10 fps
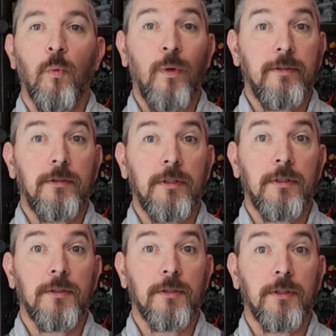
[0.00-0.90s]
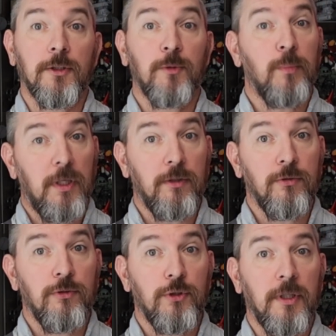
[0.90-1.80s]
which is a
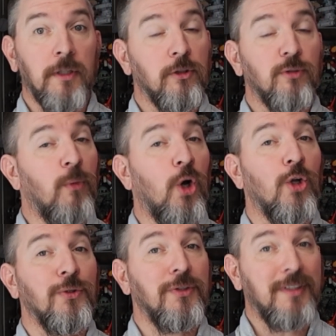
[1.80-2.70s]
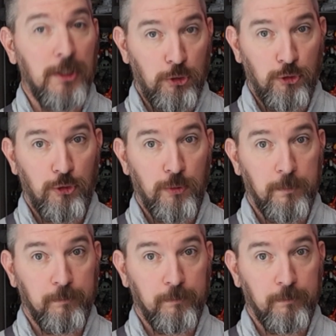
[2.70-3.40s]
sponge in a small dish.